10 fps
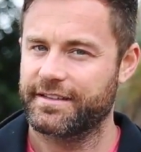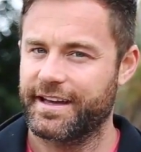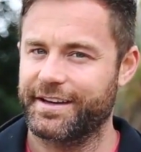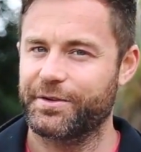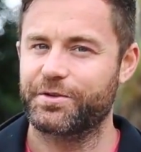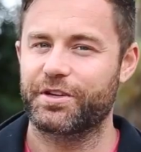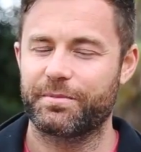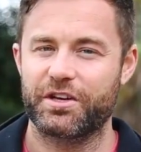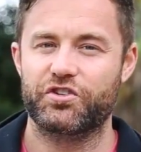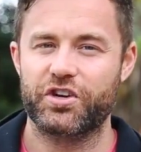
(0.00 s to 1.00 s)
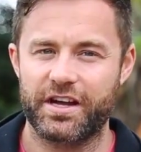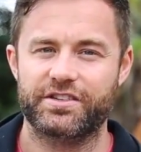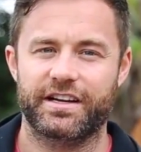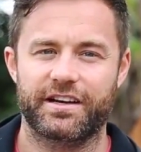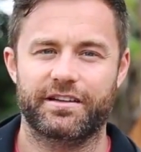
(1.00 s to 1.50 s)
then you shouldn't be
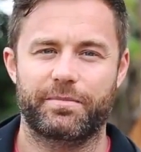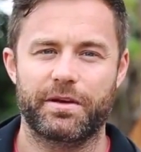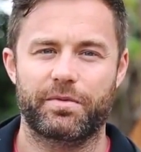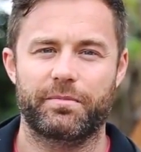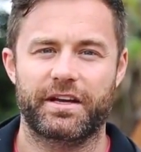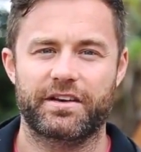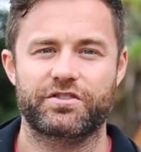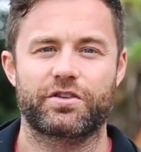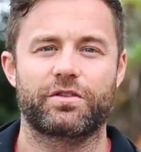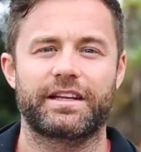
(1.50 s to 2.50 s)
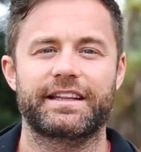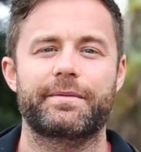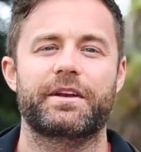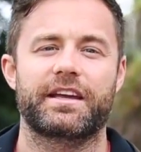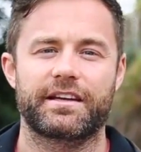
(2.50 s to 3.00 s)
judging other people because you're only
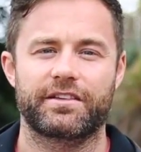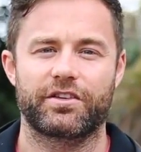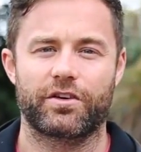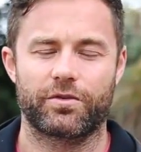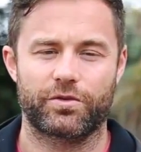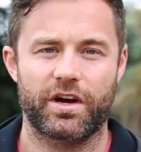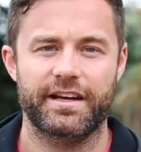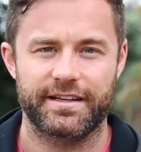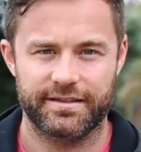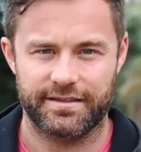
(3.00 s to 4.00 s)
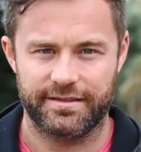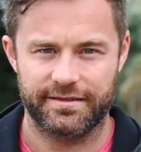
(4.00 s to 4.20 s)
limiting your own greatness.